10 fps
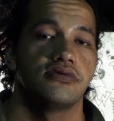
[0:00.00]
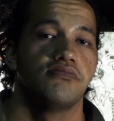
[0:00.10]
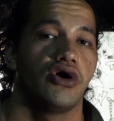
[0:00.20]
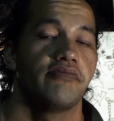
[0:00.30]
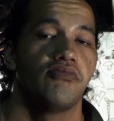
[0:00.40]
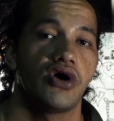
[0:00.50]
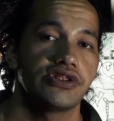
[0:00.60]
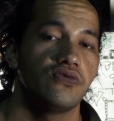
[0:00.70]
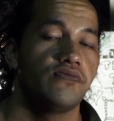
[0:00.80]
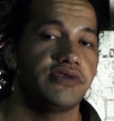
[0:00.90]
My
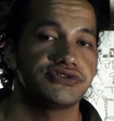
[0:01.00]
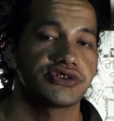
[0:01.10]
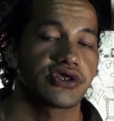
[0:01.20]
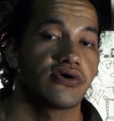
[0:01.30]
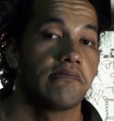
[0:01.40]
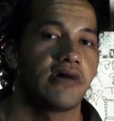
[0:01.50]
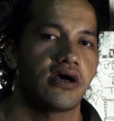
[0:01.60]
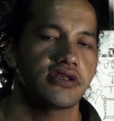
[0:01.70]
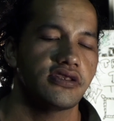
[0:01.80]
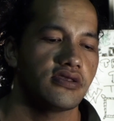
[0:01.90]
minor will be Te Reo
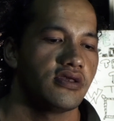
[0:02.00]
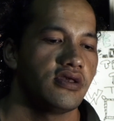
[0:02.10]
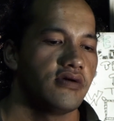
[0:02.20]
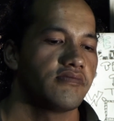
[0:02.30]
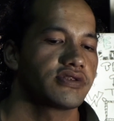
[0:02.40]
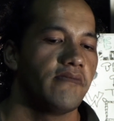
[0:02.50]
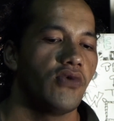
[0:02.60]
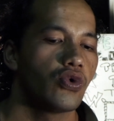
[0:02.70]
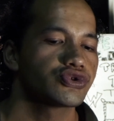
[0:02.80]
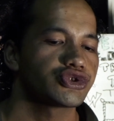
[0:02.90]
Māori, but I'm
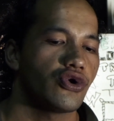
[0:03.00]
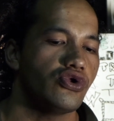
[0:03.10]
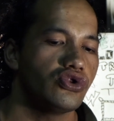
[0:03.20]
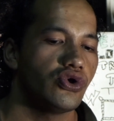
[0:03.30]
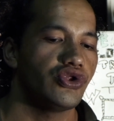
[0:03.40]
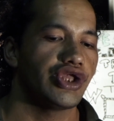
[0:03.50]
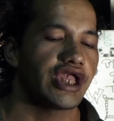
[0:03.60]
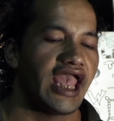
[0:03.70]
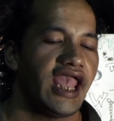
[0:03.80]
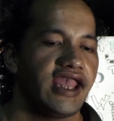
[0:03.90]
also
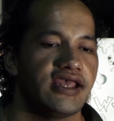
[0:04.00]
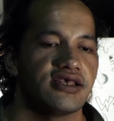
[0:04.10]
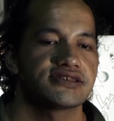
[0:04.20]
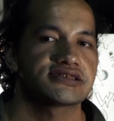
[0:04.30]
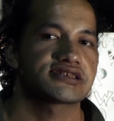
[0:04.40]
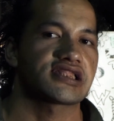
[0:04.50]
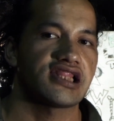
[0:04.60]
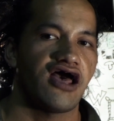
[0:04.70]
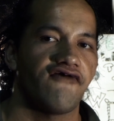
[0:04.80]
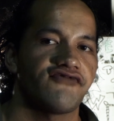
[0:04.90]
learning a
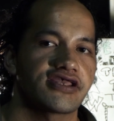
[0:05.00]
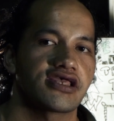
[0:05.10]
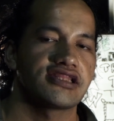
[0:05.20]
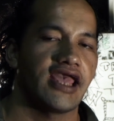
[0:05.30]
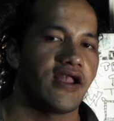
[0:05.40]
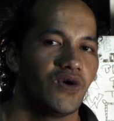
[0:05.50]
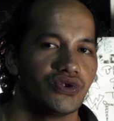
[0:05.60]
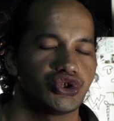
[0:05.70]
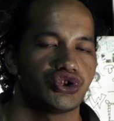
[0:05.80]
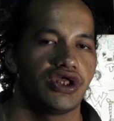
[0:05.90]
Slavic
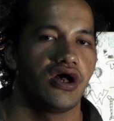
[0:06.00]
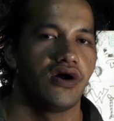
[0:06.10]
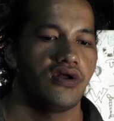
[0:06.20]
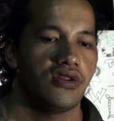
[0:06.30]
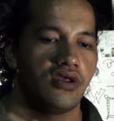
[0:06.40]
language now.